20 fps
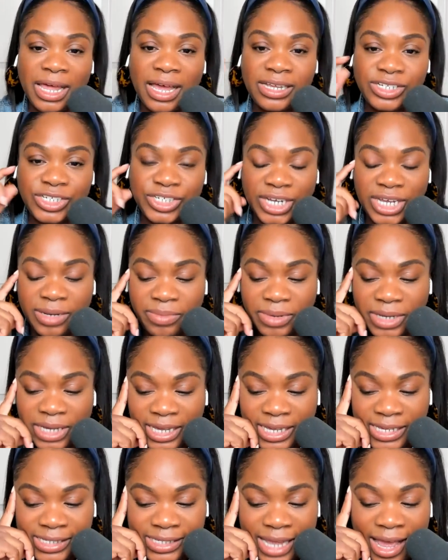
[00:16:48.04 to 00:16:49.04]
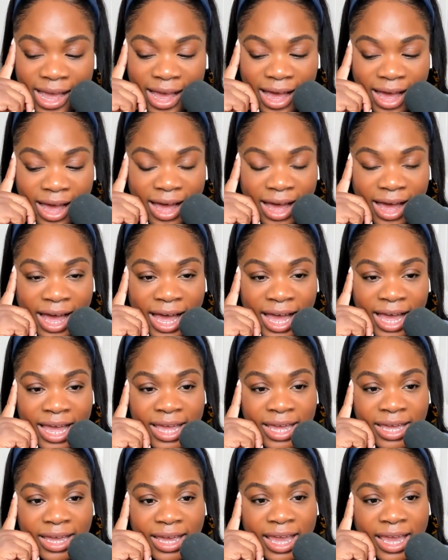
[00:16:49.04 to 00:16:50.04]
supply chain because
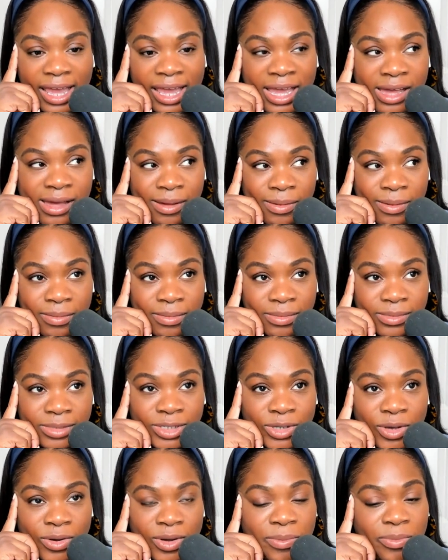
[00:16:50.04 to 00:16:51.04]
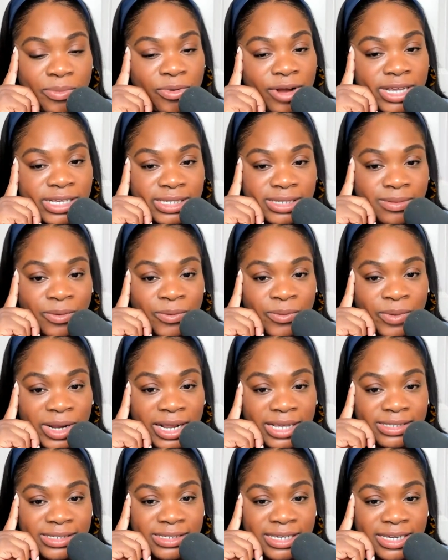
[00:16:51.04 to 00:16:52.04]
I am so impressed
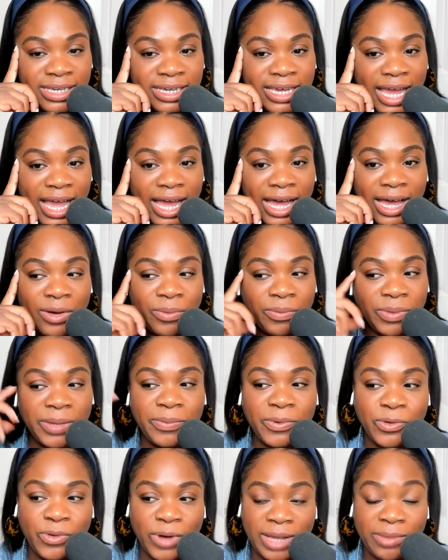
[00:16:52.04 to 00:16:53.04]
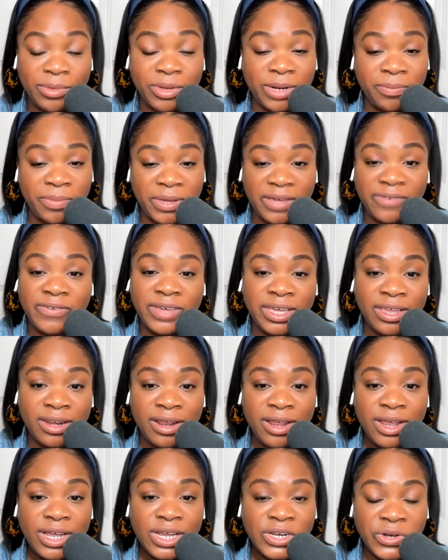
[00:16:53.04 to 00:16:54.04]
when I see how people were able to
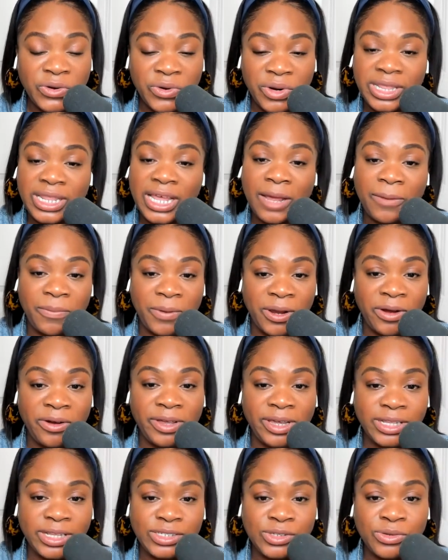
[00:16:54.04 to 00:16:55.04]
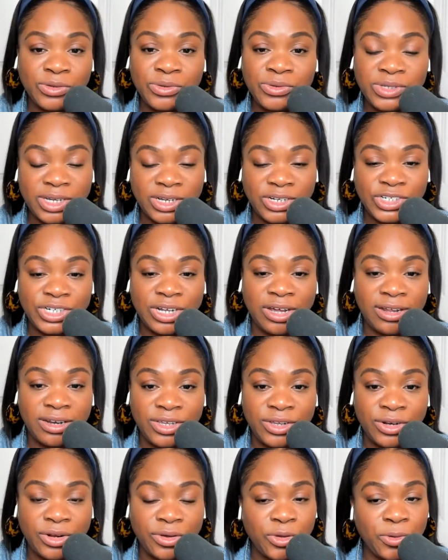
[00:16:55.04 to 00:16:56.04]
pivot during that period. So you
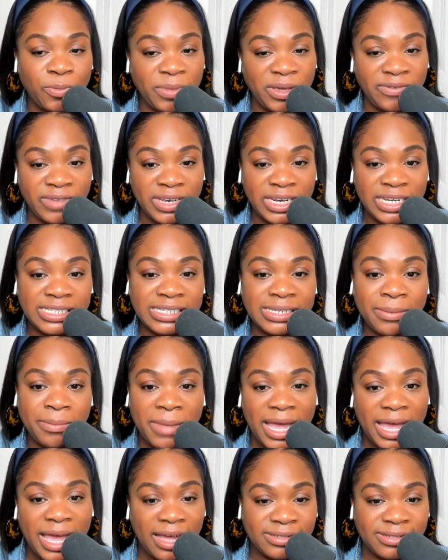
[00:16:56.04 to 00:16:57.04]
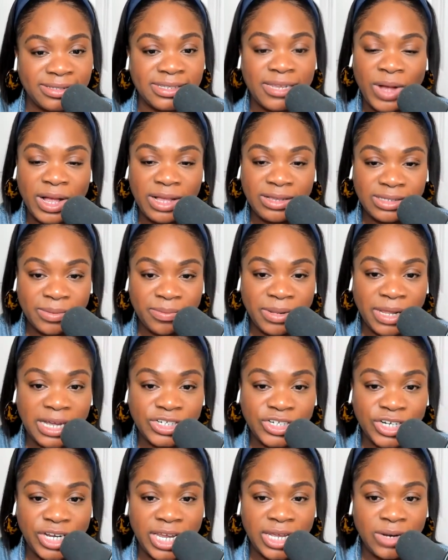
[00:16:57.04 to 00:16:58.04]
touched on, you know, you pivoted to masks while
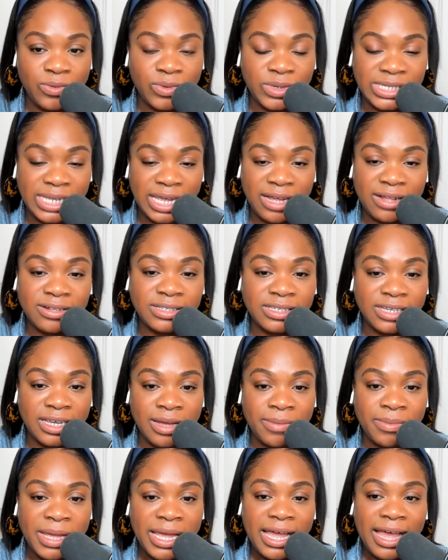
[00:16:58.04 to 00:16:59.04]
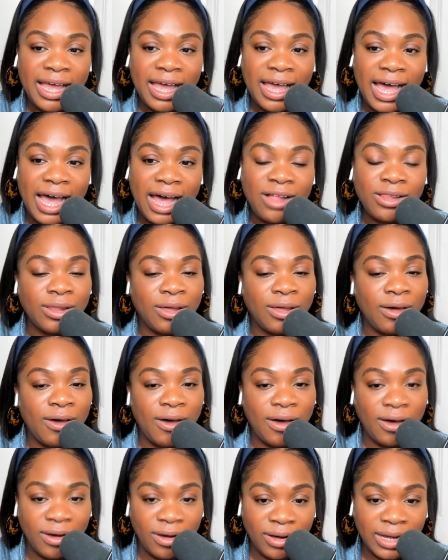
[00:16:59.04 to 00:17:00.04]
supply chain was held up. How
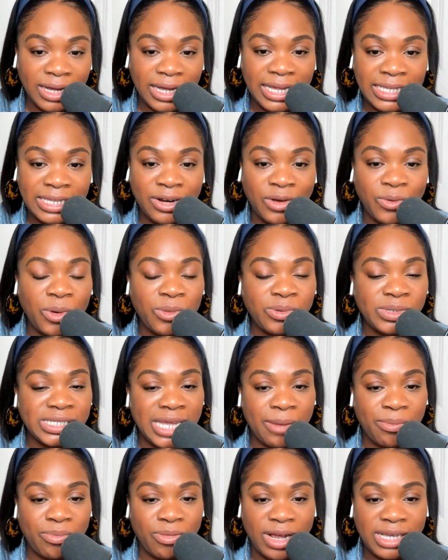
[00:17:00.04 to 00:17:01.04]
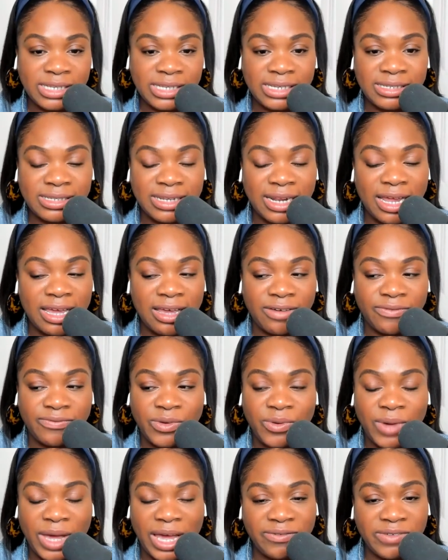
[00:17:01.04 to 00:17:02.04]
long, you know, what was that process
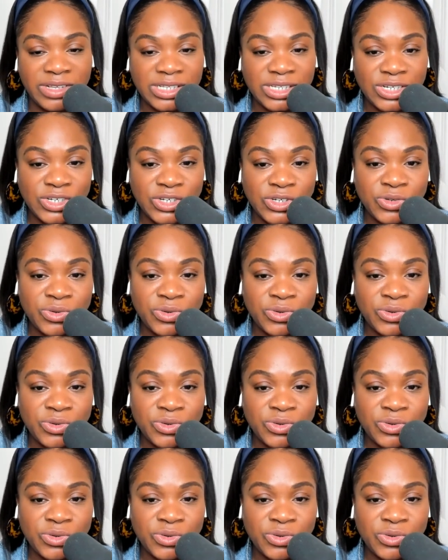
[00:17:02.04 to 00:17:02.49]
like of you having